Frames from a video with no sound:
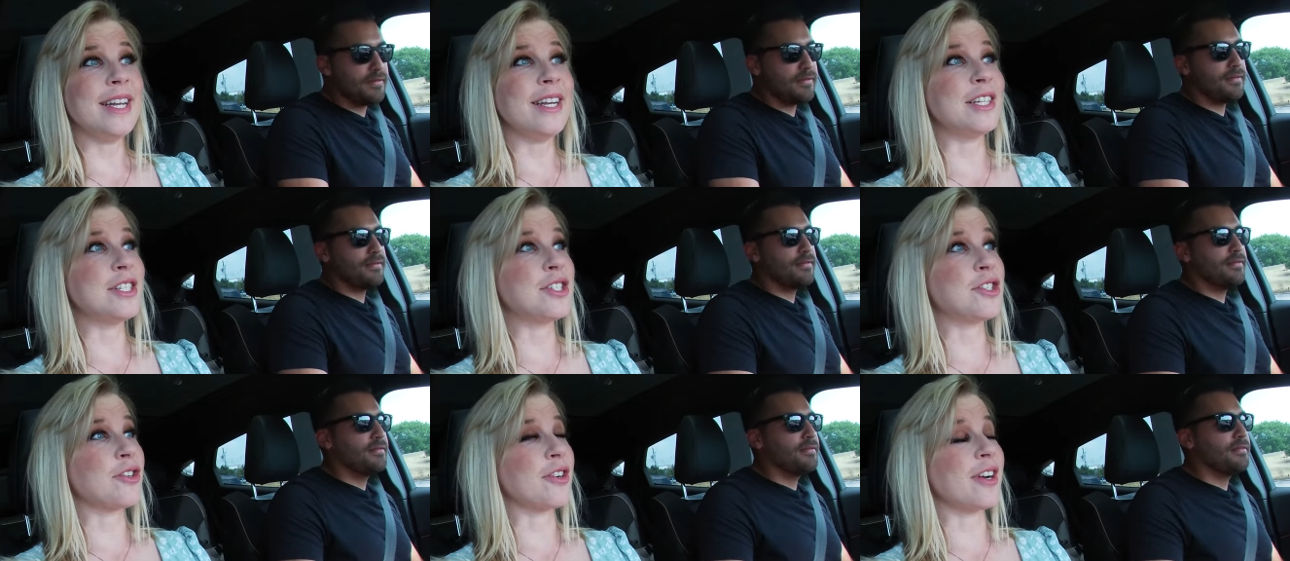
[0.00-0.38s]

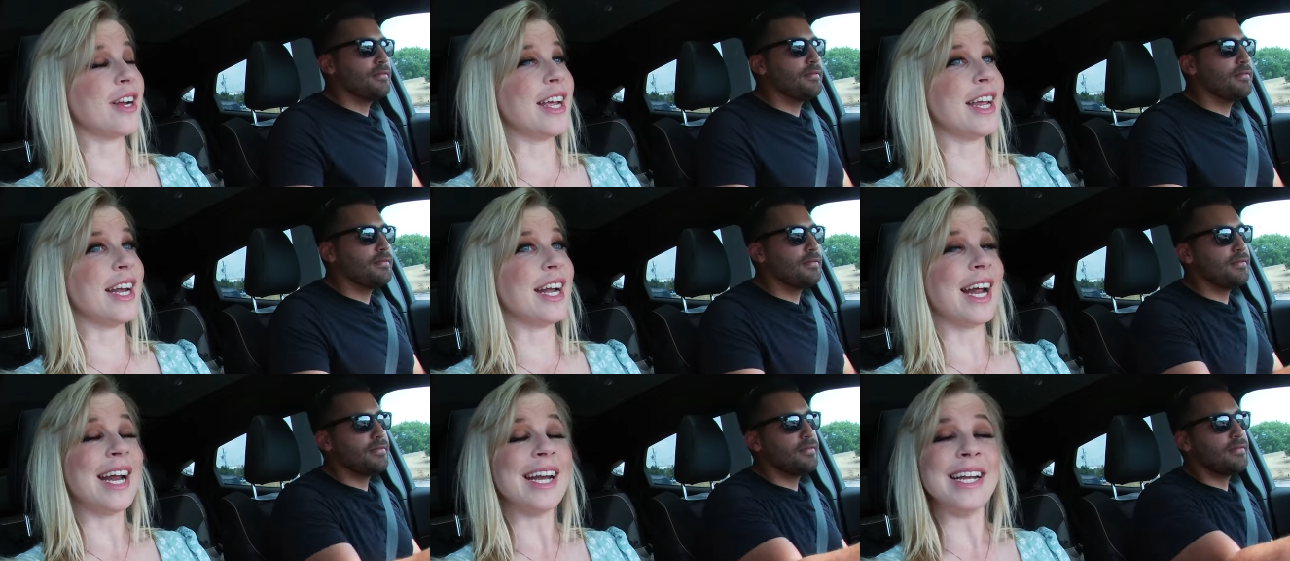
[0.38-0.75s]
Speaker 1: industry,
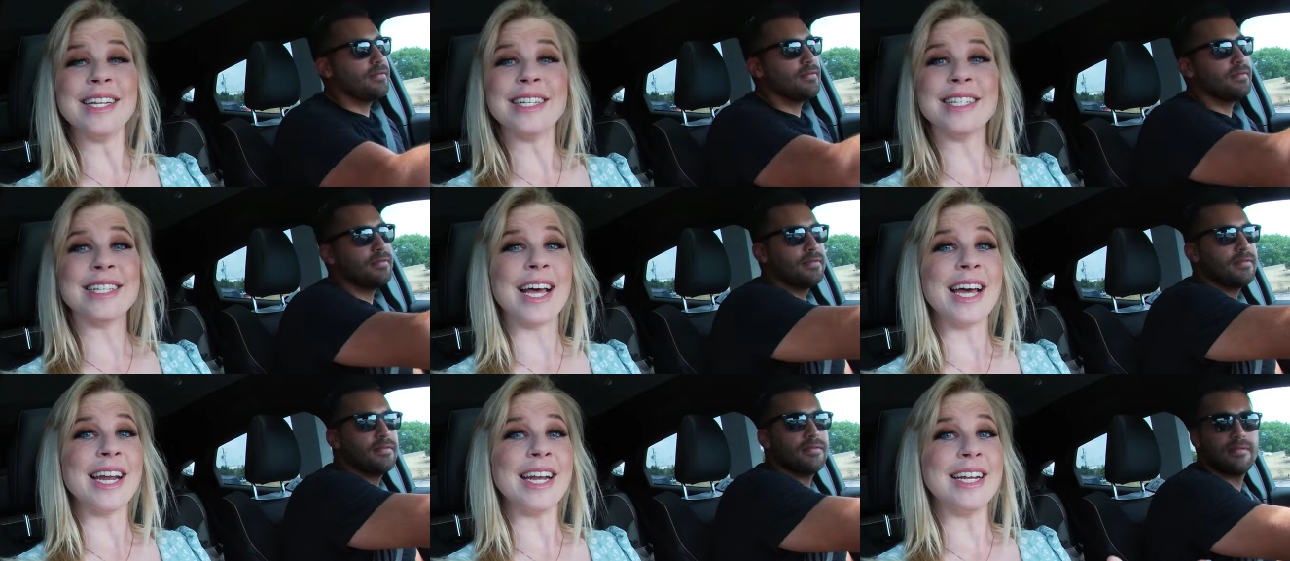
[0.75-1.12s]
and I
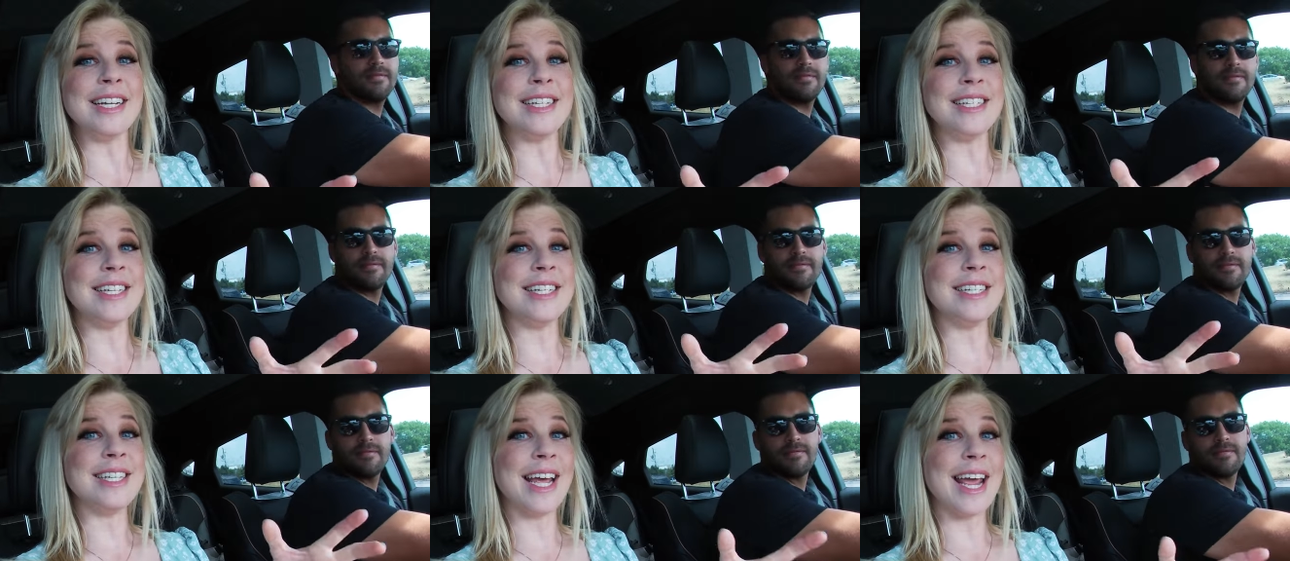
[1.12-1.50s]
decided
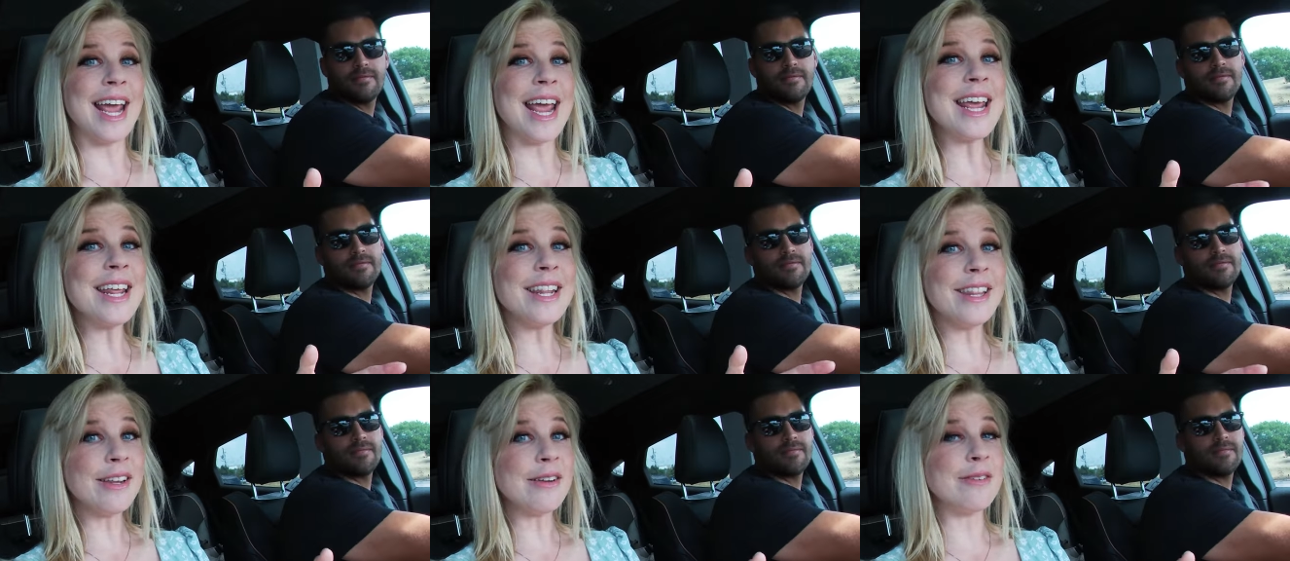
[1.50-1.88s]
to
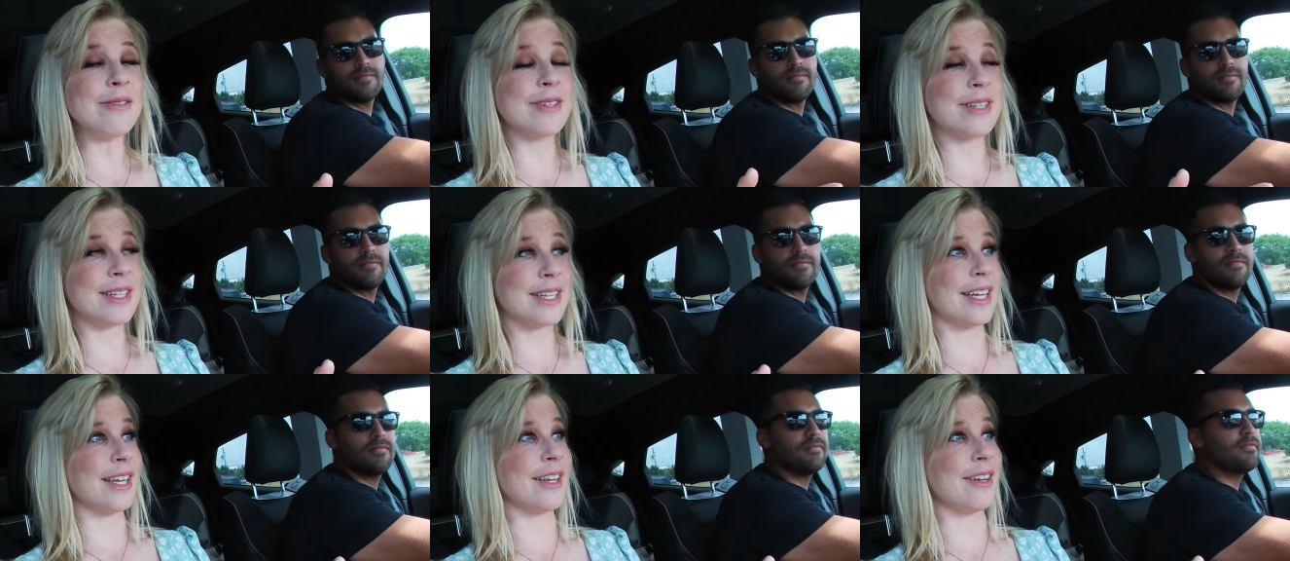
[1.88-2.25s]
take those
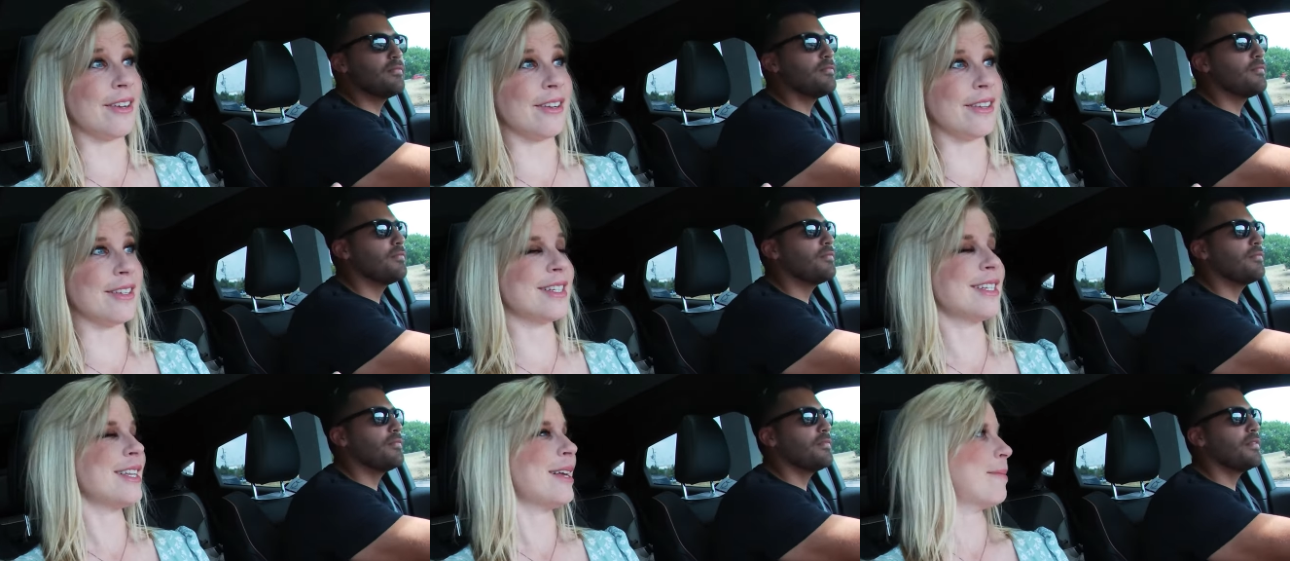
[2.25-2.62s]

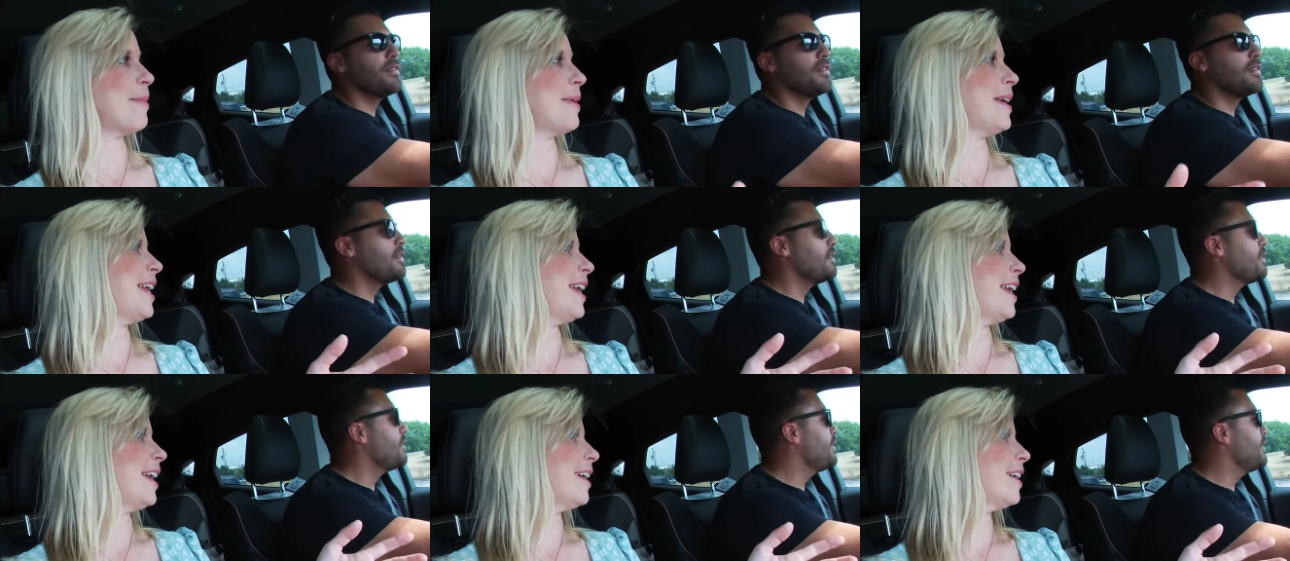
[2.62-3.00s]
skills. I'm
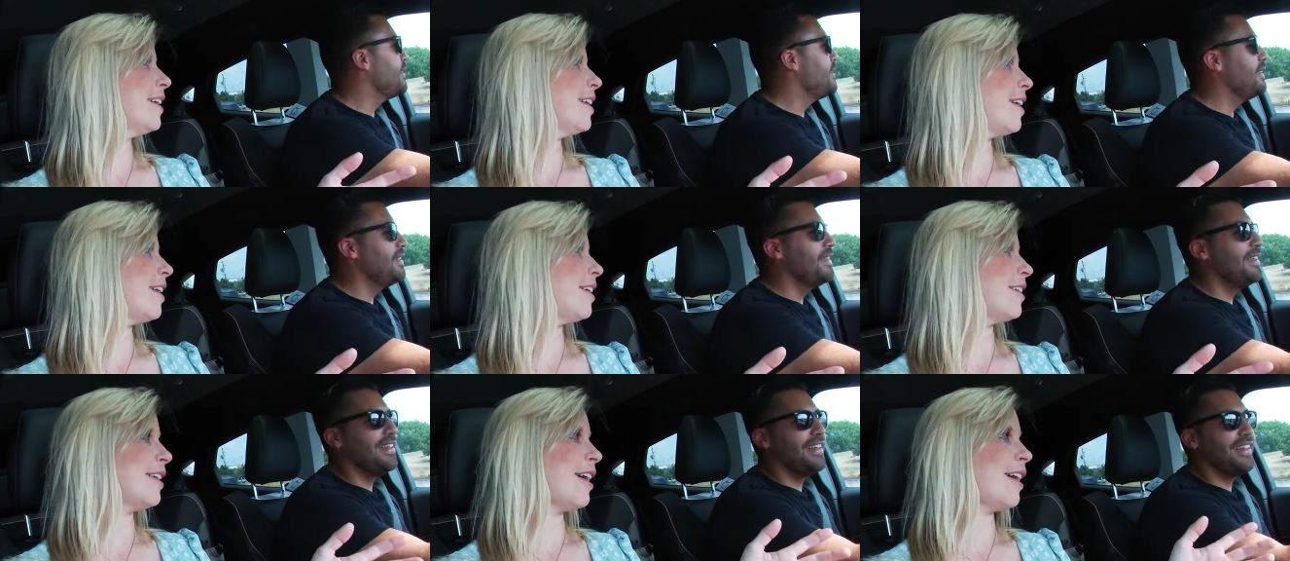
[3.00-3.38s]
kidding.
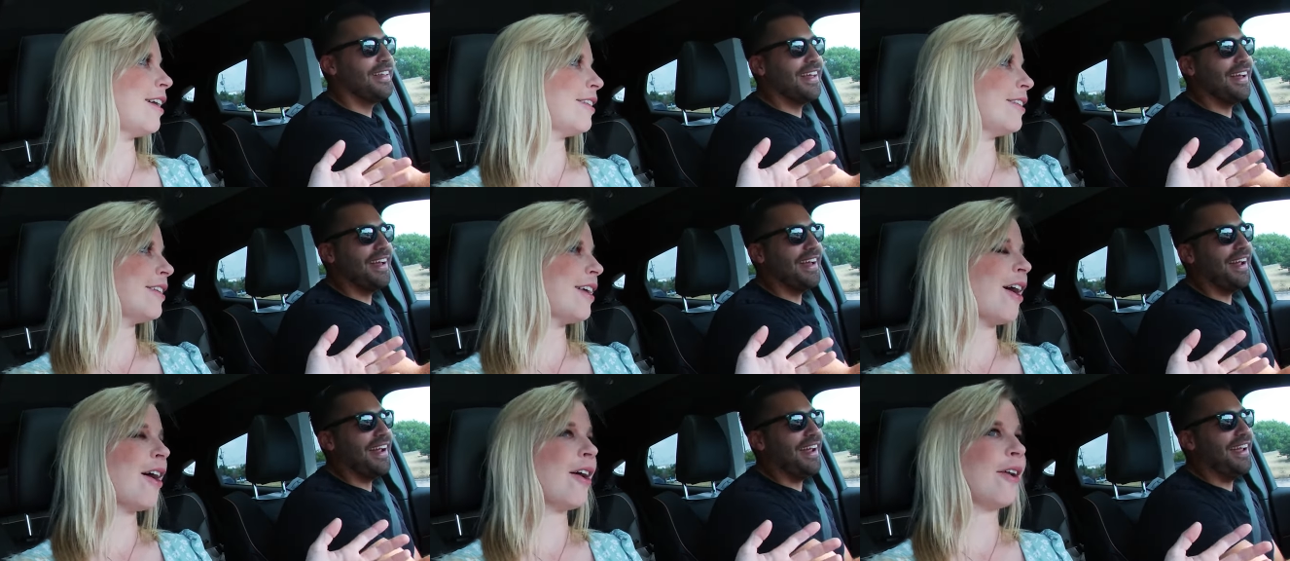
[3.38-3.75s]

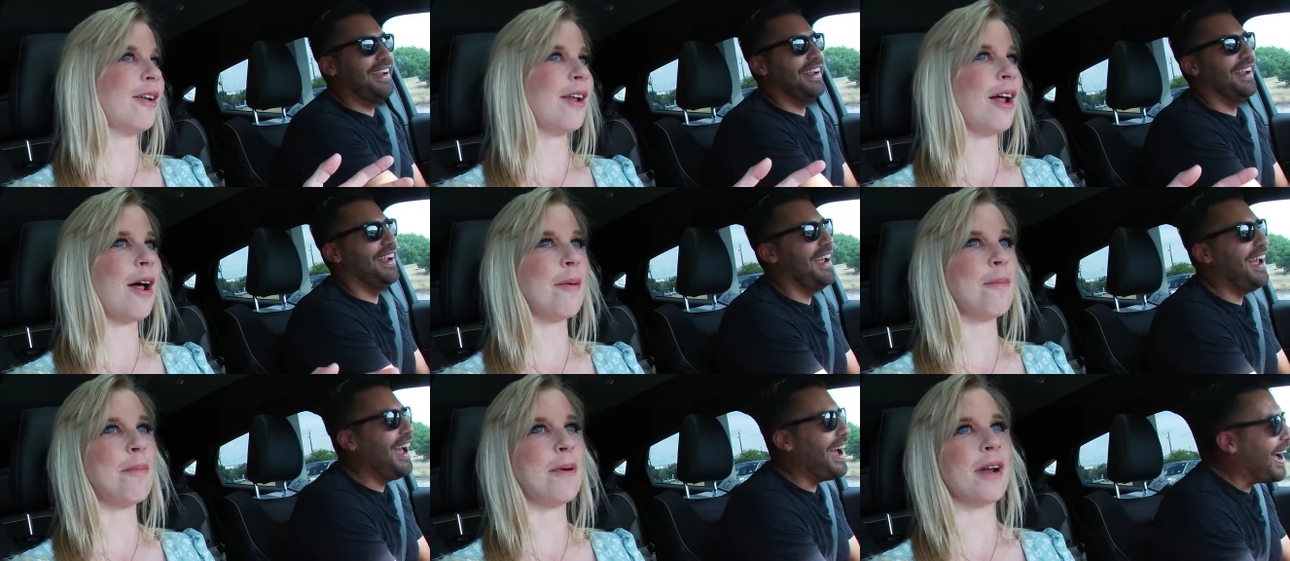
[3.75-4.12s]
I'll
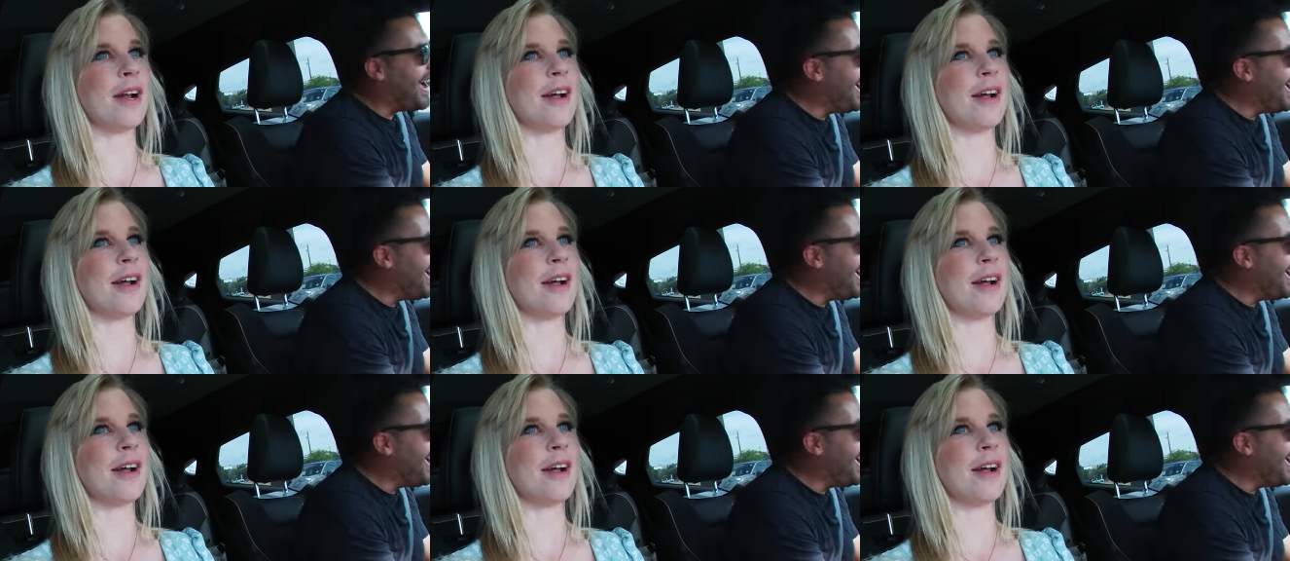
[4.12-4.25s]
pop